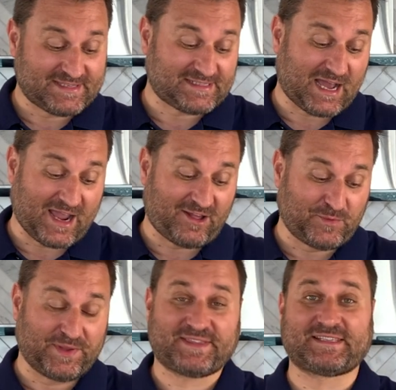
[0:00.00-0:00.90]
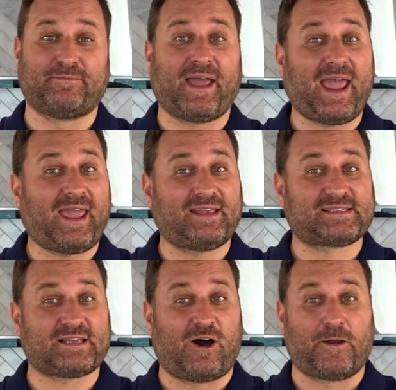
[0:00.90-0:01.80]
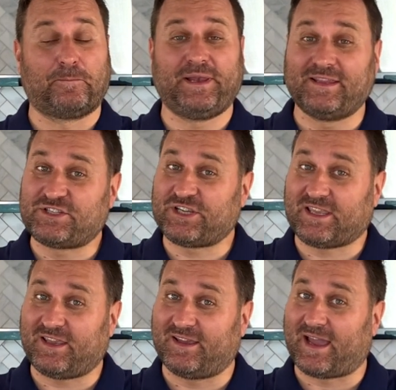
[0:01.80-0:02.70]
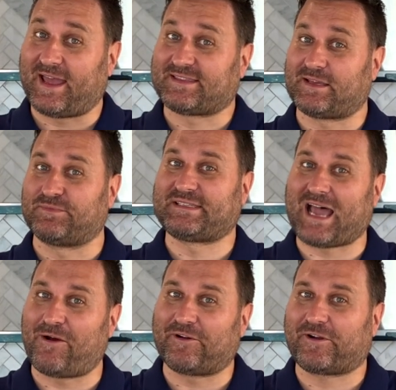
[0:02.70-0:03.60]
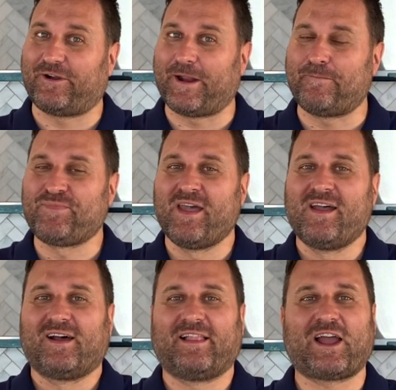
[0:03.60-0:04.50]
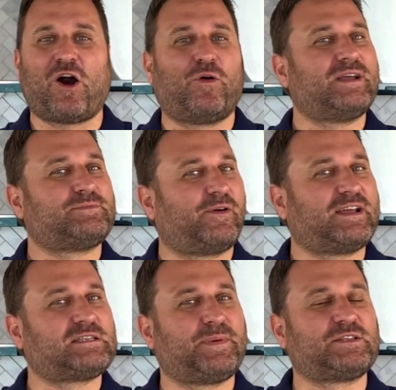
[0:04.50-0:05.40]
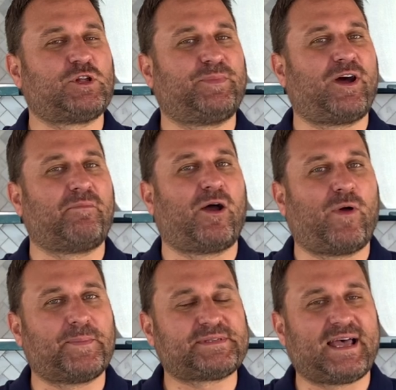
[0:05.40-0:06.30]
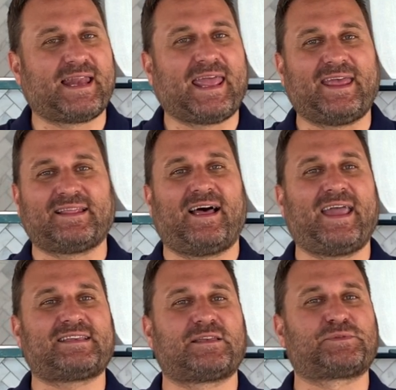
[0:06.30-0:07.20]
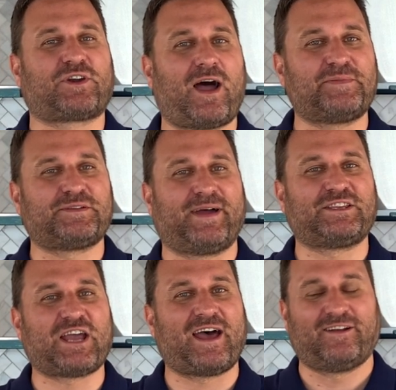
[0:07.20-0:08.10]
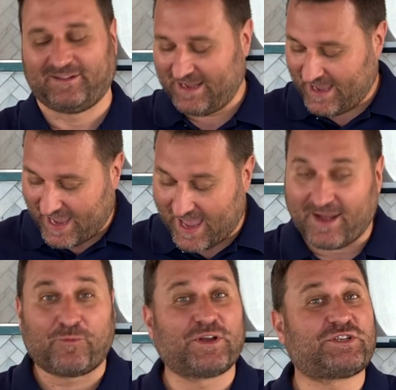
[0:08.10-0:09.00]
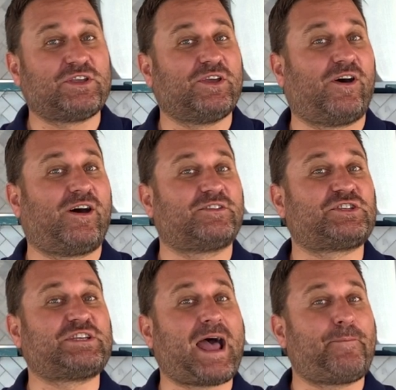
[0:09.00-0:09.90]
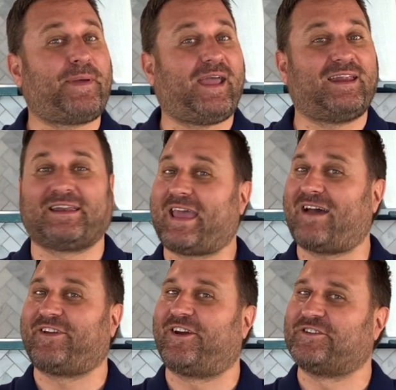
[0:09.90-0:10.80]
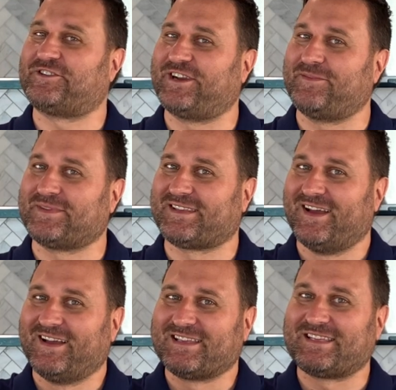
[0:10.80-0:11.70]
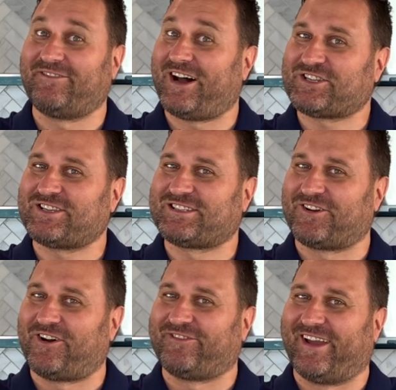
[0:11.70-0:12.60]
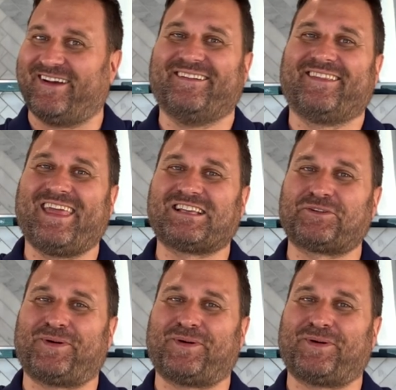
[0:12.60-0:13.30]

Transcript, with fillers: style, with some eggs on blinchiki and some sour cream. Like always, my recipes will be on my website. Hit like, subscribe to my channel, and wishing you all champagne and caviar dreams. Za vasha zdorovia. Thanks for